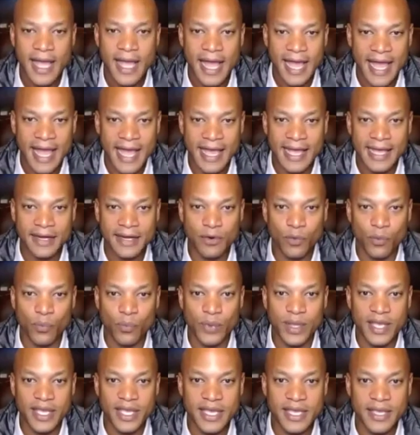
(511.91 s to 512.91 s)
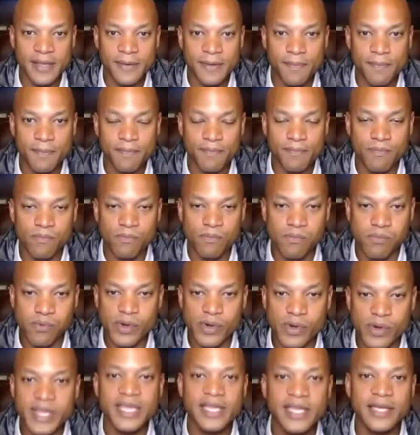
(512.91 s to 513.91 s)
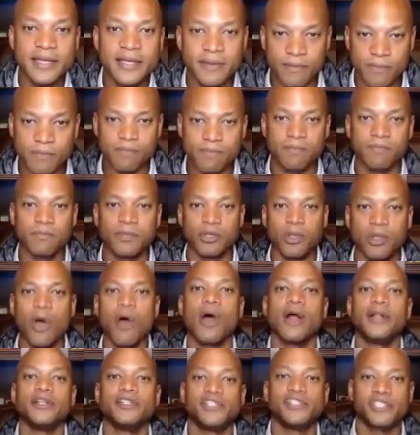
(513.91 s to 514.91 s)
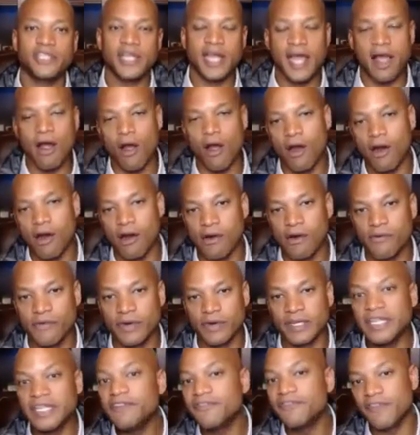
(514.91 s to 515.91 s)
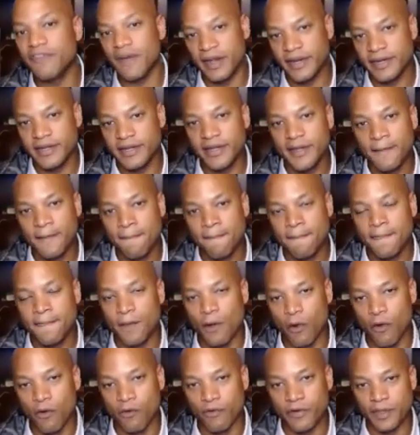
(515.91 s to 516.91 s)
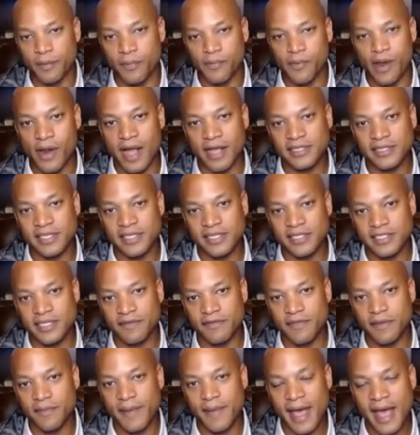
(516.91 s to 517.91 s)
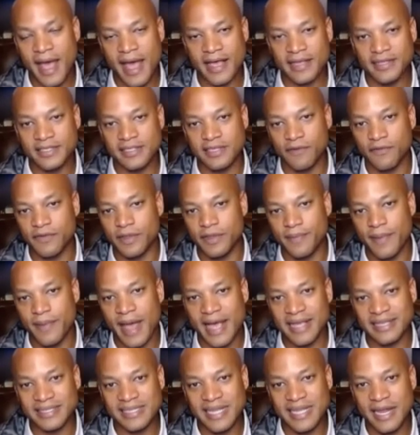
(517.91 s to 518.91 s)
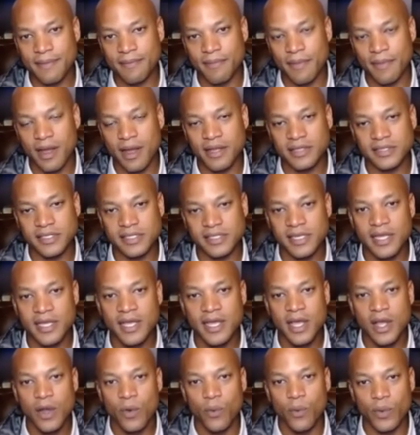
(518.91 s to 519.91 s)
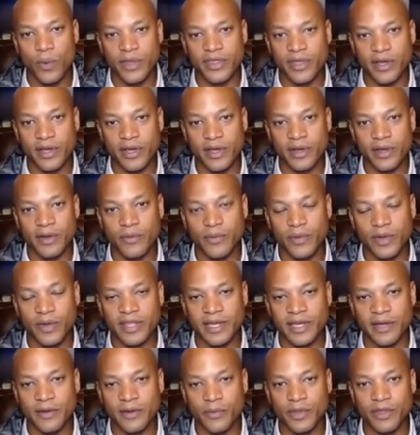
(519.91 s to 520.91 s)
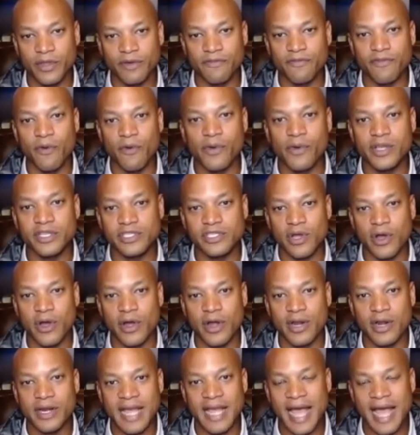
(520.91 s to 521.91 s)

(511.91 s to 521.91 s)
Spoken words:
And we relaunched our relief fund over the process of the past 10 months with a focus on